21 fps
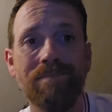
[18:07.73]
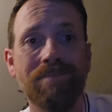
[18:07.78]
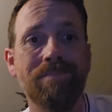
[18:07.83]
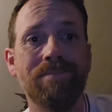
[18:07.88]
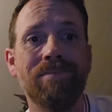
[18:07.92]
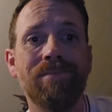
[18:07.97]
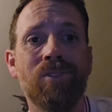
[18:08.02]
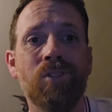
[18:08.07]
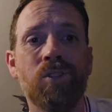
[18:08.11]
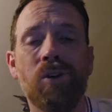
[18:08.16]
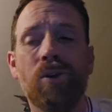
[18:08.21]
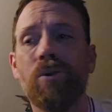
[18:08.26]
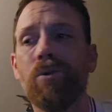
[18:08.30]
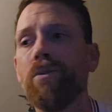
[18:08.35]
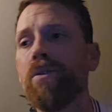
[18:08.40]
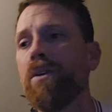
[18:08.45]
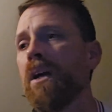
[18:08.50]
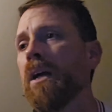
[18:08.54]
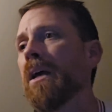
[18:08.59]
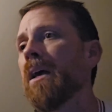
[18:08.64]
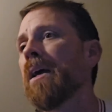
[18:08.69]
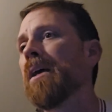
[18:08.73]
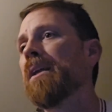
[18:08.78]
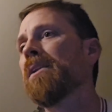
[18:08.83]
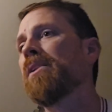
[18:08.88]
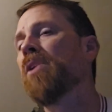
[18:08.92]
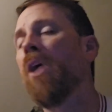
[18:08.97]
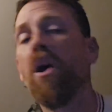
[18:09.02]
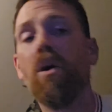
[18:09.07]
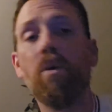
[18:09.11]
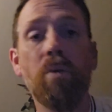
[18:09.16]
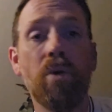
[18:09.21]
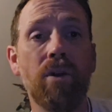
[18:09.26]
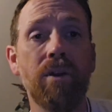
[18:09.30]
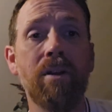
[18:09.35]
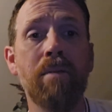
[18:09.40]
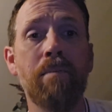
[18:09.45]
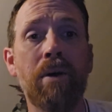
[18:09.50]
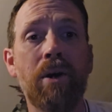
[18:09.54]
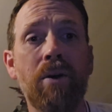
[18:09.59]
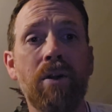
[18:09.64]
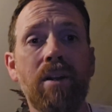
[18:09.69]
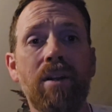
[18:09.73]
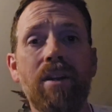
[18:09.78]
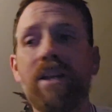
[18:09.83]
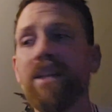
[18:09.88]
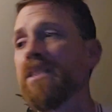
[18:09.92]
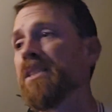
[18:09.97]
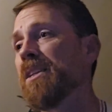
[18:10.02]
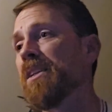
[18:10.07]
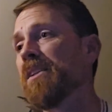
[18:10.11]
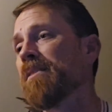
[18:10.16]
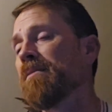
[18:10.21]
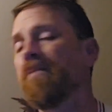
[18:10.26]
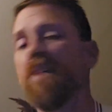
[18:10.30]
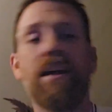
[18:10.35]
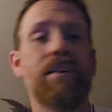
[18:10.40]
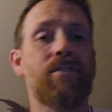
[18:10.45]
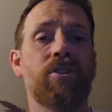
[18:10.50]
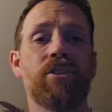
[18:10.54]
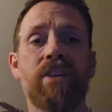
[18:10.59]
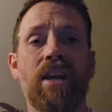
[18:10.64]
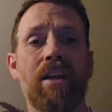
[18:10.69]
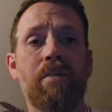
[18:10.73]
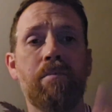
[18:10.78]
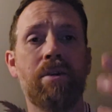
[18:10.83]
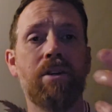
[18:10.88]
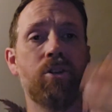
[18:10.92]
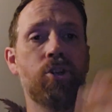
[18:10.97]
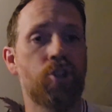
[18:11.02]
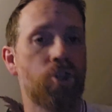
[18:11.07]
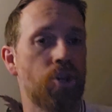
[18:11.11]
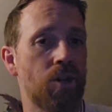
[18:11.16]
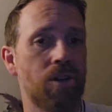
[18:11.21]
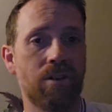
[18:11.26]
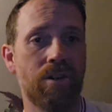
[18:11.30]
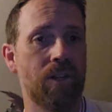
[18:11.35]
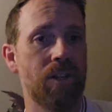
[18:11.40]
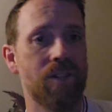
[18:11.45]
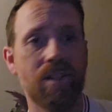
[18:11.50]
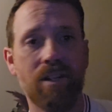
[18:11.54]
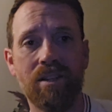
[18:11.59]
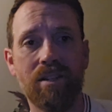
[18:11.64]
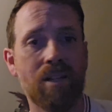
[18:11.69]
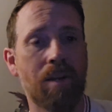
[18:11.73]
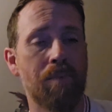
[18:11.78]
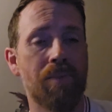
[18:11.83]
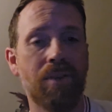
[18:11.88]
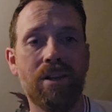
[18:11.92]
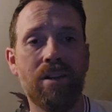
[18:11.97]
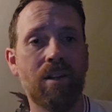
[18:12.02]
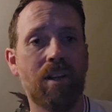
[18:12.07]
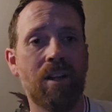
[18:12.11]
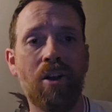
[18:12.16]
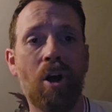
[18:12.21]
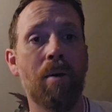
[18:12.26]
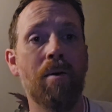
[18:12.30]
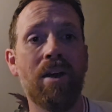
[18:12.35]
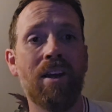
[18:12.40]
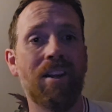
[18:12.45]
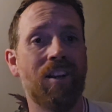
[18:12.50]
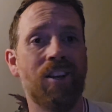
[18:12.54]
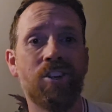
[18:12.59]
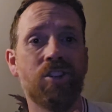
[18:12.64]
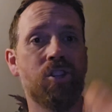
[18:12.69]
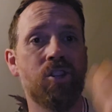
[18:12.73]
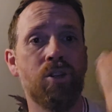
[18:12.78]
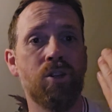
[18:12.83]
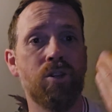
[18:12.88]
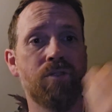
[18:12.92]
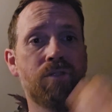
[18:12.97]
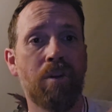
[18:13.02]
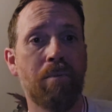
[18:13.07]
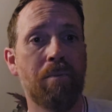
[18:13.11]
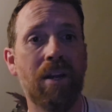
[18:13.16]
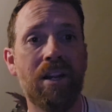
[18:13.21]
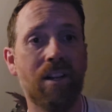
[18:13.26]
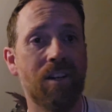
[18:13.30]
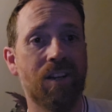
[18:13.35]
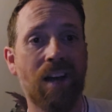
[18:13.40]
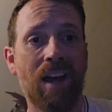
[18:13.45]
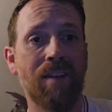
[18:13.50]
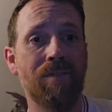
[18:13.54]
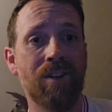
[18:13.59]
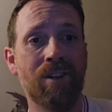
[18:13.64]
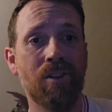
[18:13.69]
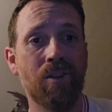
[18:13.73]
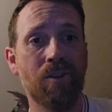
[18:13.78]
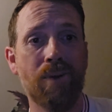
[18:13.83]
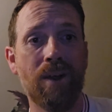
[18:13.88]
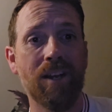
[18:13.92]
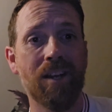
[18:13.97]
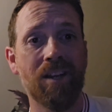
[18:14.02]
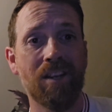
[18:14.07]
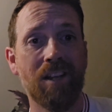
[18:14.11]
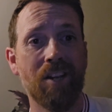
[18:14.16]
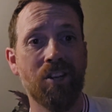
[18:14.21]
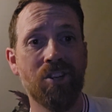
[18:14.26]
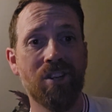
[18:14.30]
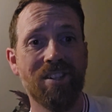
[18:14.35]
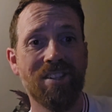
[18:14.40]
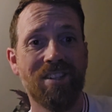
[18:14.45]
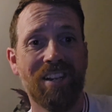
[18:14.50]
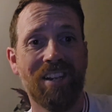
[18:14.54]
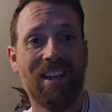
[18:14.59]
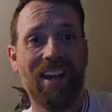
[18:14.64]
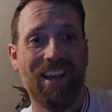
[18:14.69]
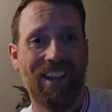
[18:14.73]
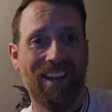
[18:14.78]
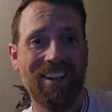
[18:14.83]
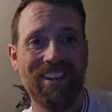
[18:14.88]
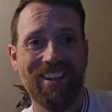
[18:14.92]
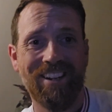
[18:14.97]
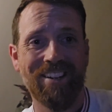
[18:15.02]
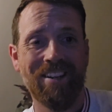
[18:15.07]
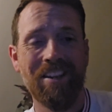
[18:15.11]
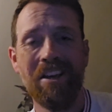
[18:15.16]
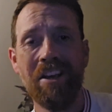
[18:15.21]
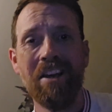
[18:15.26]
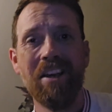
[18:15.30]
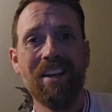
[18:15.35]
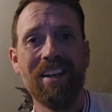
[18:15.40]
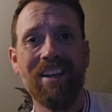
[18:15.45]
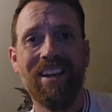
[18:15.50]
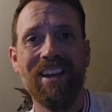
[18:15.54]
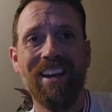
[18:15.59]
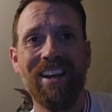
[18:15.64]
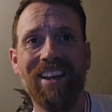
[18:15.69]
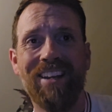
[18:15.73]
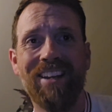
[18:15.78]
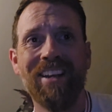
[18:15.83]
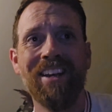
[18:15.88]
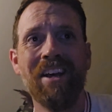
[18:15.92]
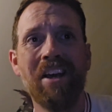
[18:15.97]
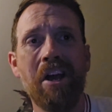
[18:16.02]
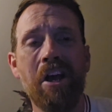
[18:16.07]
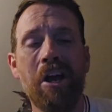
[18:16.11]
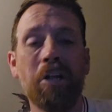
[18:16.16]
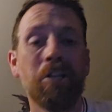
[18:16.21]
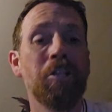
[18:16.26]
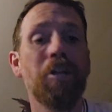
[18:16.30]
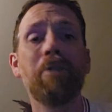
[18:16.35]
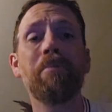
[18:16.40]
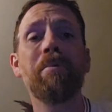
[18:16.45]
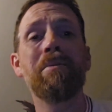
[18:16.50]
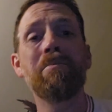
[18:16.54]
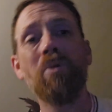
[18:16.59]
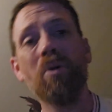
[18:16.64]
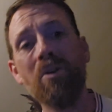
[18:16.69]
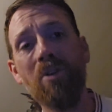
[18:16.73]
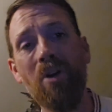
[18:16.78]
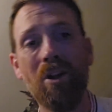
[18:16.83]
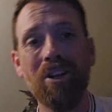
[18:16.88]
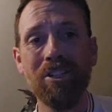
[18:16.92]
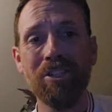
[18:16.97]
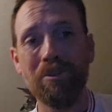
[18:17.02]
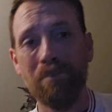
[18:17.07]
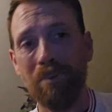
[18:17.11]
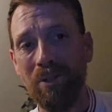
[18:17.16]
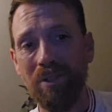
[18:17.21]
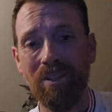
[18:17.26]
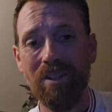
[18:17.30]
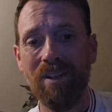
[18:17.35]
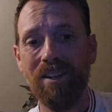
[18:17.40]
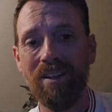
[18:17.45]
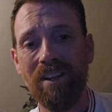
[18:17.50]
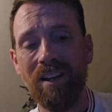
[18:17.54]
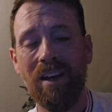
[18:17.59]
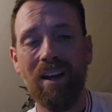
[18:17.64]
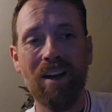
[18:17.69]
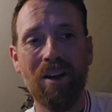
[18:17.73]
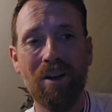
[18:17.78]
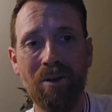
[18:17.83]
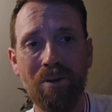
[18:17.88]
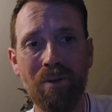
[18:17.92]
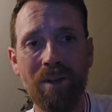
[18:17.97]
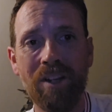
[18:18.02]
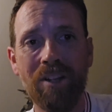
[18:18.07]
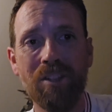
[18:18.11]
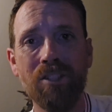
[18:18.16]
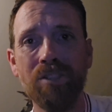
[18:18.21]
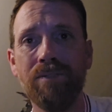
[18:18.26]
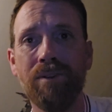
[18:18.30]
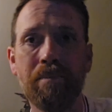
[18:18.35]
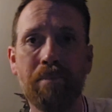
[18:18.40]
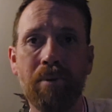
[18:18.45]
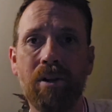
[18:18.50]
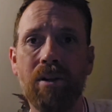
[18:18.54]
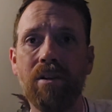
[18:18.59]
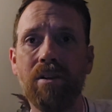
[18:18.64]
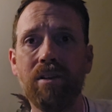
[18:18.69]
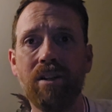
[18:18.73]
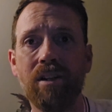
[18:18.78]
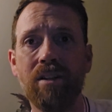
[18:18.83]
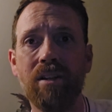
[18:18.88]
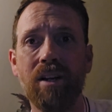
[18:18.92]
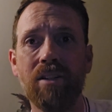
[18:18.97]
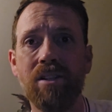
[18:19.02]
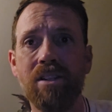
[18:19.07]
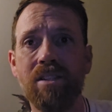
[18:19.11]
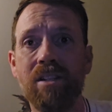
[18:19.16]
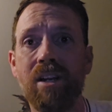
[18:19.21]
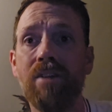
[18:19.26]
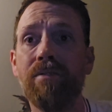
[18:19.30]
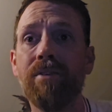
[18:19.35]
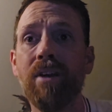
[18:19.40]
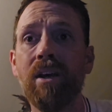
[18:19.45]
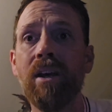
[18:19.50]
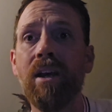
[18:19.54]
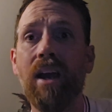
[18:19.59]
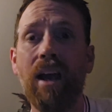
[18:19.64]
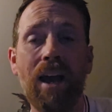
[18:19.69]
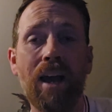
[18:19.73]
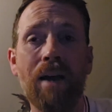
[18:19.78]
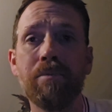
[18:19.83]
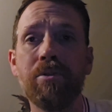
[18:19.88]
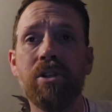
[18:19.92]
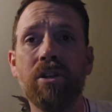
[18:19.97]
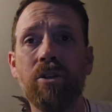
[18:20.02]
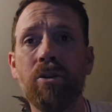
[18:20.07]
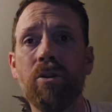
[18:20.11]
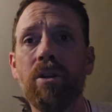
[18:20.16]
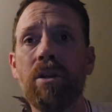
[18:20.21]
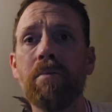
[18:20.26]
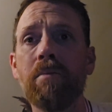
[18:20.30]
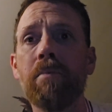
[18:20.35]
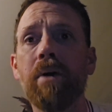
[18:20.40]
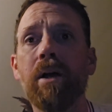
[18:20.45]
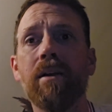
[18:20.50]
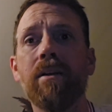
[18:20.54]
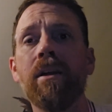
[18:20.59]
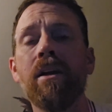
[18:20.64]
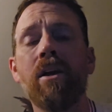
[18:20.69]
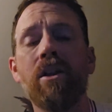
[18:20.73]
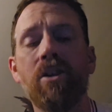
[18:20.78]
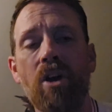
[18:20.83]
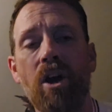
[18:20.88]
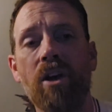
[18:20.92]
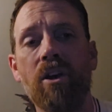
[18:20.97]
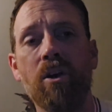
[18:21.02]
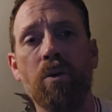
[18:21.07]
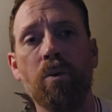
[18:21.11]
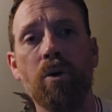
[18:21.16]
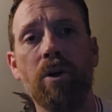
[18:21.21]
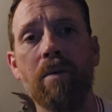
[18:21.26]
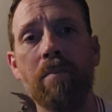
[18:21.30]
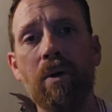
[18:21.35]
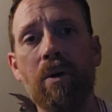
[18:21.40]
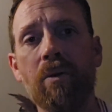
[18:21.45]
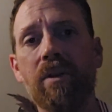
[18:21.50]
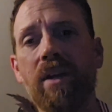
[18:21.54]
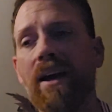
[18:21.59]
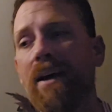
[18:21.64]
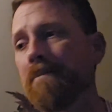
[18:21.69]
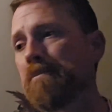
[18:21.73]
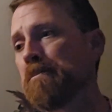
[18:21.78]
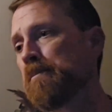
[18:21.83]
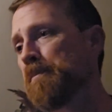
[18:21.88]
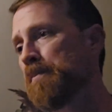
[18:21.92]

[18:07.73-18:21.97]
So, not worried about it. Is it entertainment? Sure. Is it something, an excuse for me to dive into the regulations again and get a little bit more knowledgeable on how English football conducts itself? Absolutely, but not going to worry about that.